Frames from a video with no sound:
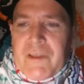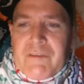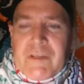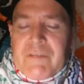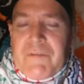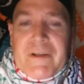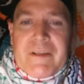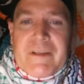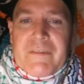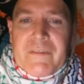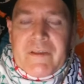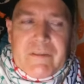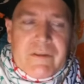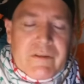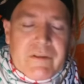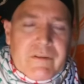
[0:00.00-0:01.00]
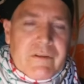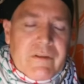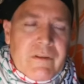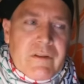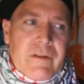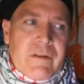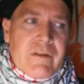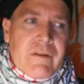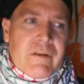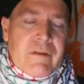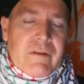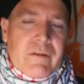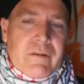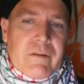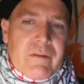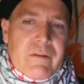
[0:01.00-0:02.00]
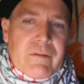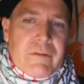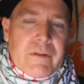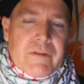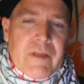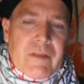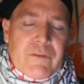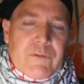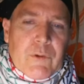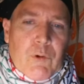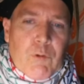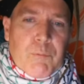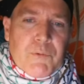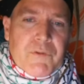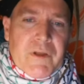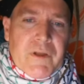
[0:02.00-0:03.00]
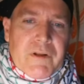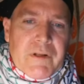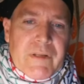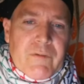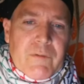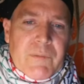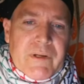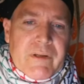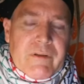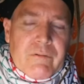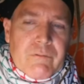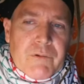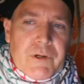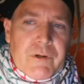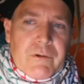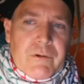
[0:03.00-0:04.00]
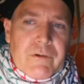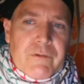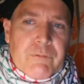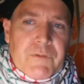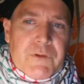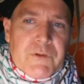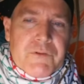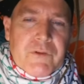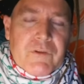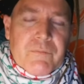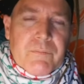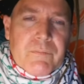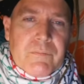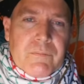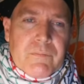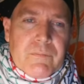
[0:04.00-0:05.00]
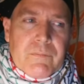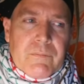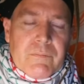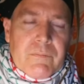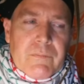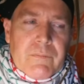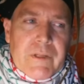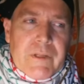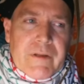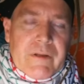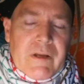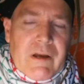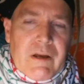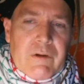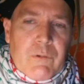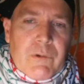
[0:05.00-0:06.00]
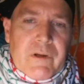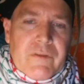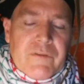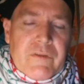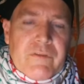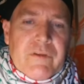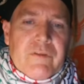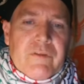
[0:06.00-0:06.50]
that if anything, the death toll presented even by rigorous revisionist, like, conquest is